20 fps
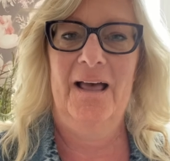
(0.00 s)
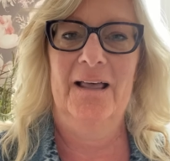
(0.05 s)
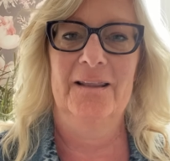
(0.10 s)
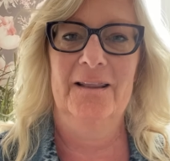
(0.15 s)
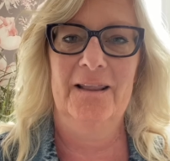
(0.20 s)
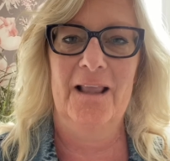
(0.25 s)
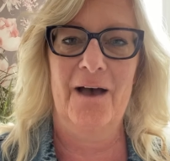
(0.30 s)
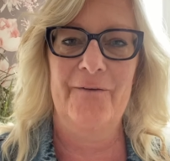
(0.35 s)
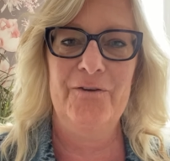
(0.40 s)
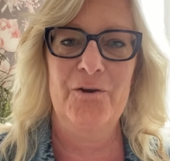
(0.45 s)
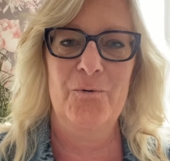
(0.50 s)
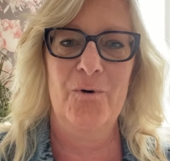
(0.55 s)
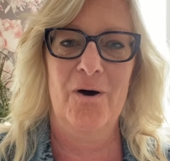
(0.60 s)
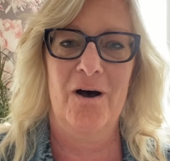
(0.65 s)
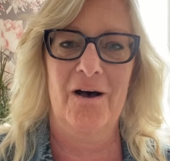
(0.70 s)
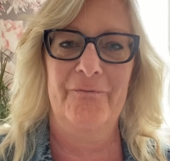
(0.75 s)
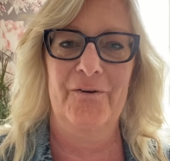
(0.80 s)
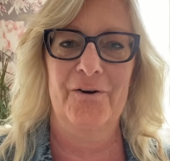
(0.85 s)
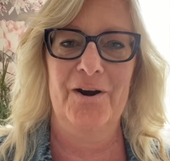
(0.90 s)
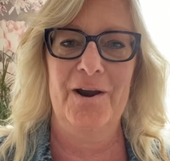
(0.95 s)
Love you
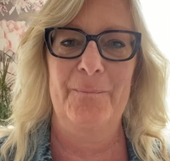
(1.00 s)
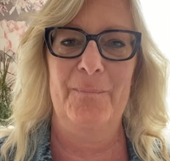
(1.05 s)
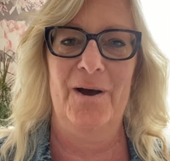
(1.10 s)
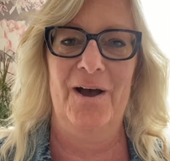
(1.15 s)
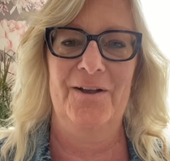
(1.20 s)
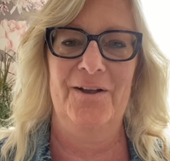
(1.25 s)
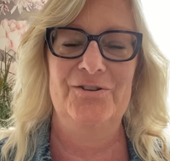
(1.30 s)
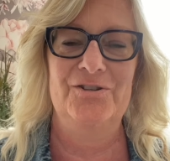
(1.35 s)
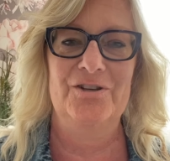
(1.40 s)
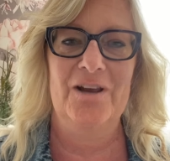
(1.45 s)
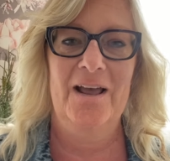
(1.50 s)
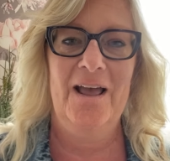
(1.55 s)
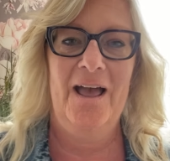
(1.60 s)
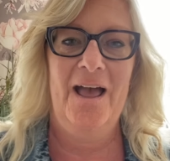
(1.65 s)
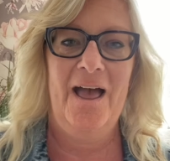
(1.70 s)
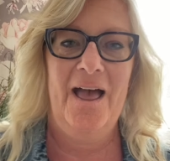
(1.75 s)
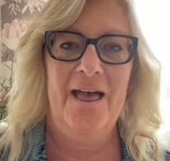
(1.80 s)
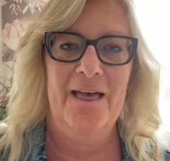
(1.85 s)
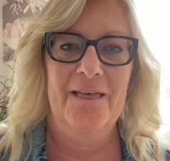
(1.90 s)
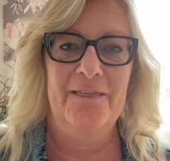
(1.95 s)
all very much.
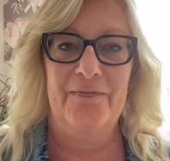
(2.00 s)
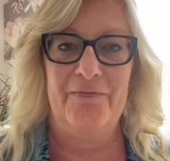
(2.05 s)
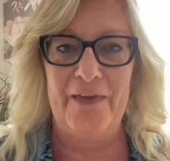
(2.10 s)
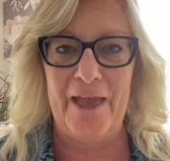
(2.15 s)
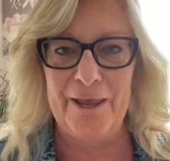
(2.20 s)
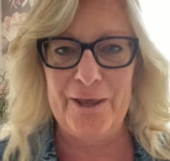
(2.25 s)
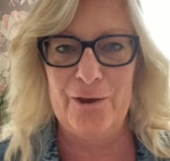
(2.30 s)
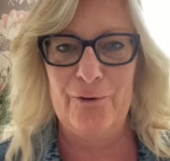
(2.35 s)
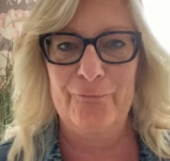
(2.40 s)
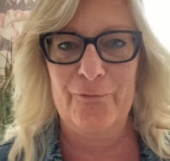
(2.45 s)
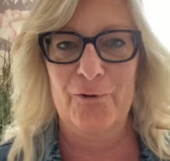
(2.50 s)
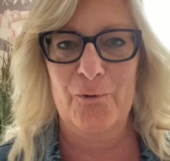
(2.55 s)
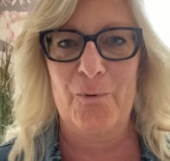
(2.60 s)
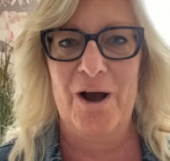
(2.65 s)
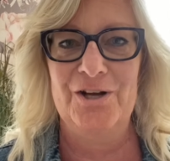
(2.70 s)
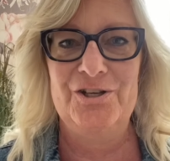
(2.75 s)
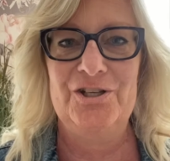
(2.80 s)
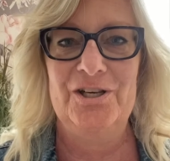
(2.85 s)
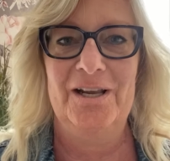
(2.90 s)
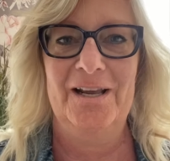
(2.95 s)
Thank you for
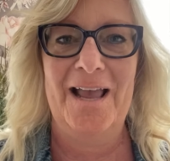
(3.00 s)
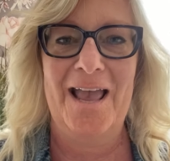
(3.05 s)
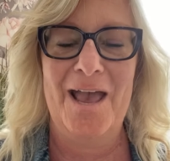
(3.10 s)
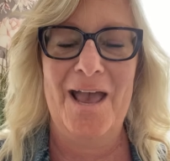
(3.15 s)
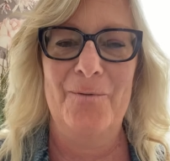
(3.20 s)
watching,